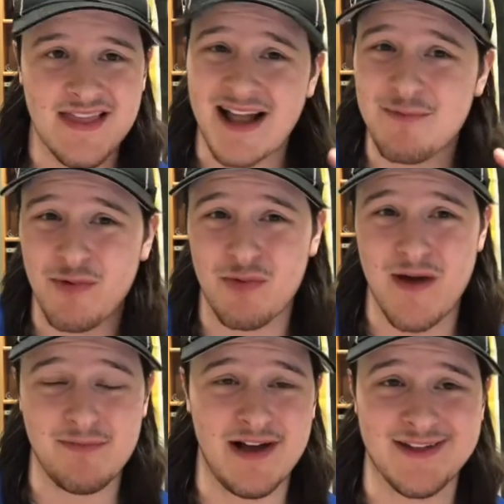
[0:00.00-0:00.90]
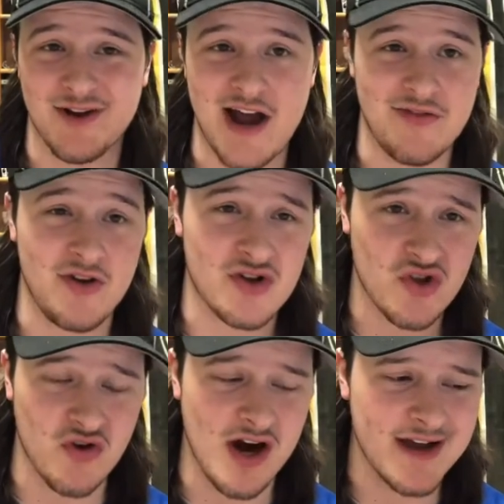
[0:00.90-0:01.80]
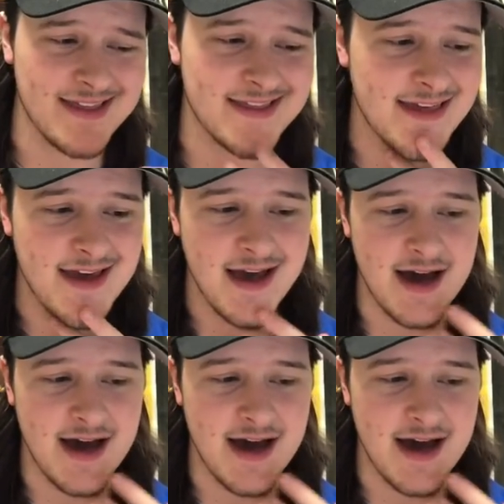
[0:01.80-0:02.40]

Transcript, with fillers: That's where the Redblacks are at their strongest.